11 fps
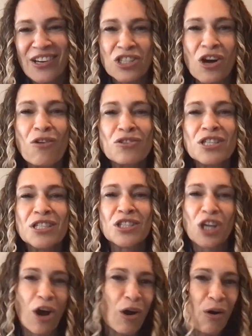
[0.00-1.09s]
Like, don't just
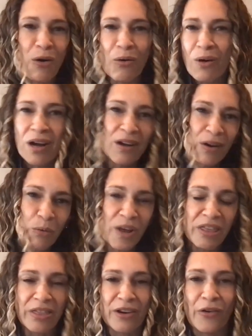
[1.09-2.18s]
go
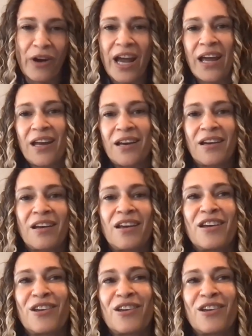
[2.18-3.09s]
with the grain.